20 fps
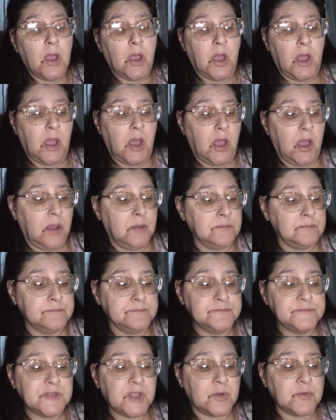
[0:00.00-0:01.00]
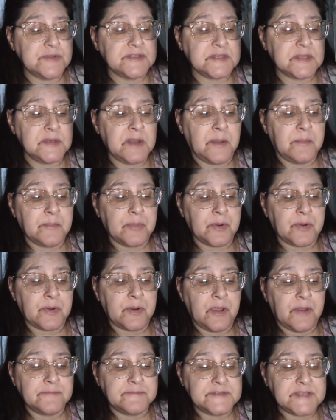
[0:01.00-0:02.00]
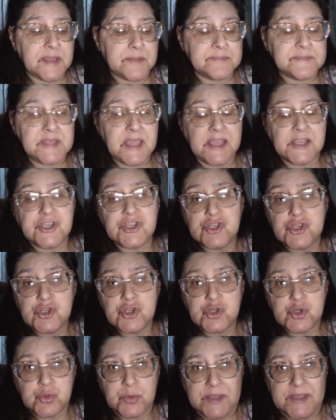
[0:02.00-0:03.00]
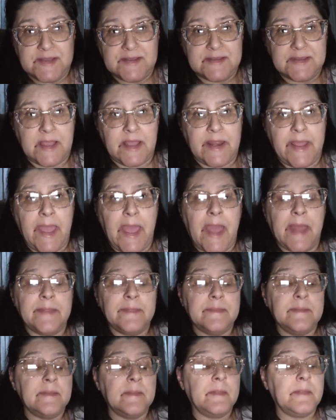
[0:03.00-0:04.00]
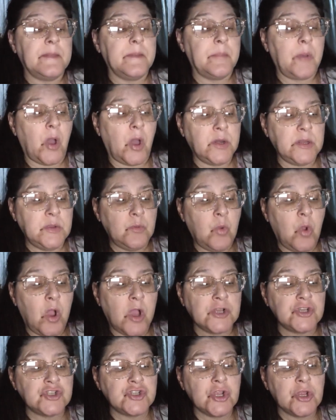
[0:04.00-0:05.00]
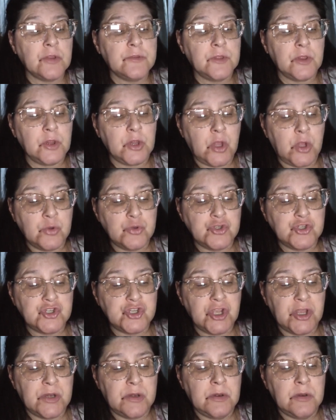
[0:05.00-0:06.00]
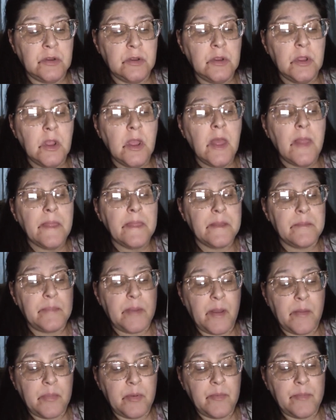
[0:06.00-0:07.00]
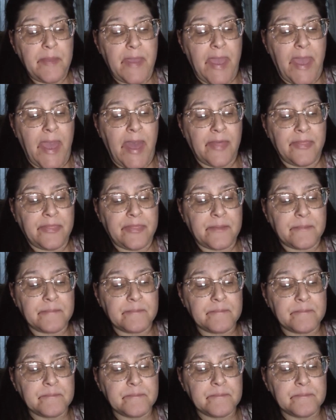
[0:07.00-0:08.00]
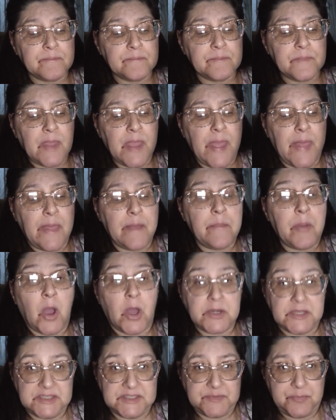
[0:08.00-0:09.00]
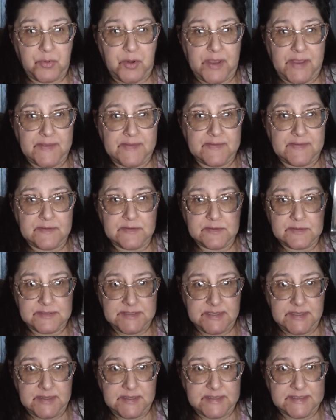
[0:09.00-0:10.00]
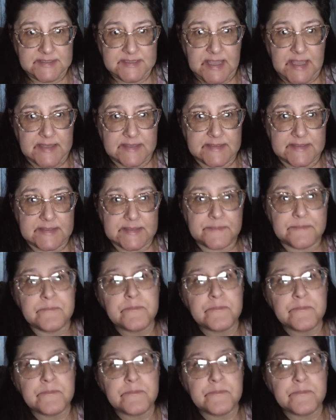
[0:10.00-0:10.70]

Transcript: Um, there was a number of temptation treats that had the body wash, the lotion, the bubble bath, and the body sprays to the scents.